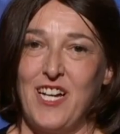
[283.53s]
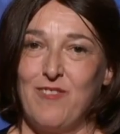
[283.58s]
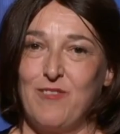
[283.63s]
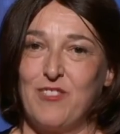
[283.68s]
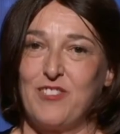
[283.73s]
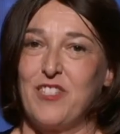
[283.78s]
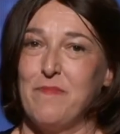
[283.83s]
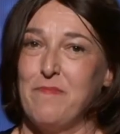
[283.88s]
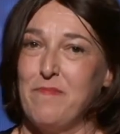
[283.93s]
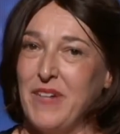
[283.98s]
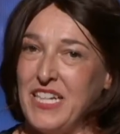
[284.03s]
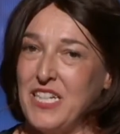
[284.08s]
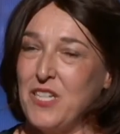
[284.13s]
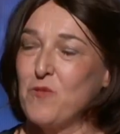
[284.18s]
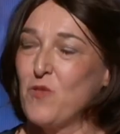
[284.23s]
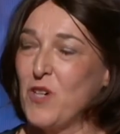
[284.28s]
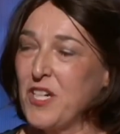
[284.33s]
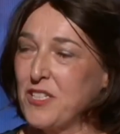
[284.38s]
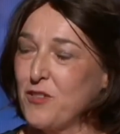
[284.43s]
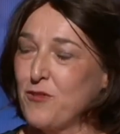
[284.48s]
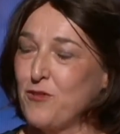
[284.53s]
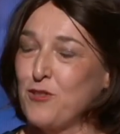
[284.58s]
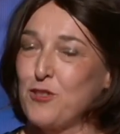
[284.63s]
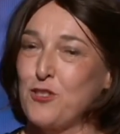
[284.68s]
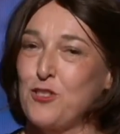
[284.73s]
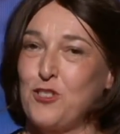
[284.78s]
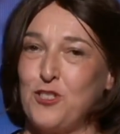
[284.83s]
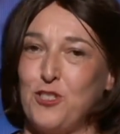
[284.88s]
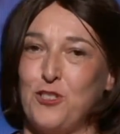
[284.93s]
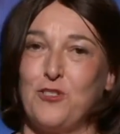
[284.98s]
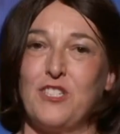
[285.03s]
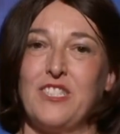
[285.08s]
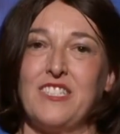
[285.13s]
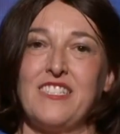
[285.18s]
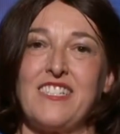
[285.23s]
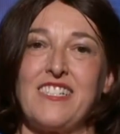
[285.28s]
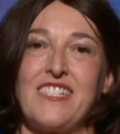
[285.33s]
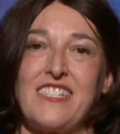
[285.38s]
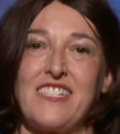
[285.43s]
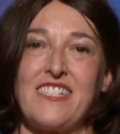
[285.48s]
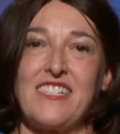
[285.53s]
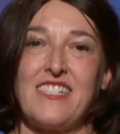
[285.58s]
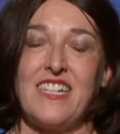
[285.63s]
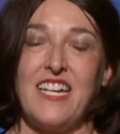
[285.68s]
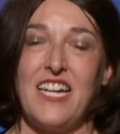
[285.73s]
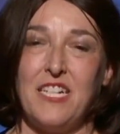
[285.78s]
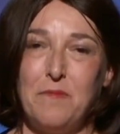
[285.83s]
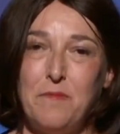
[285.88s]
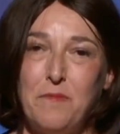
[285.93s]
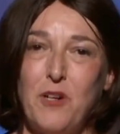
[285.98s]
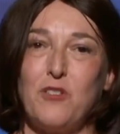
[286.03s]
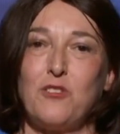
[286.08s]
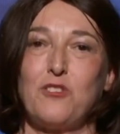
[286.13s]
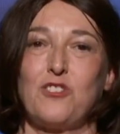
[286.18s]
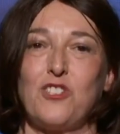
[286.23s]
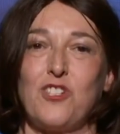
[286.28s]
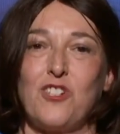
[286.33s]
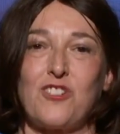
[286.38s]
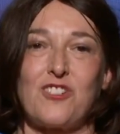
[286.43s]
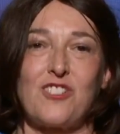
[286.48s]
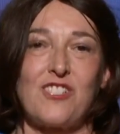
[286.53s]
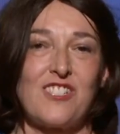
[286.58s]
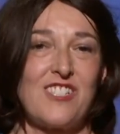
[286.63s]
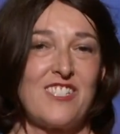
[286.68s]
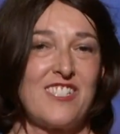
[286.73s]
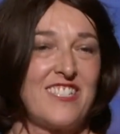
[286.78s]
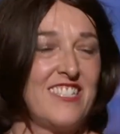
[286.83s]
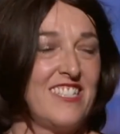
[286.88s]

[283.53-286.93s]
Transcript: with the many wonderful students and postdocs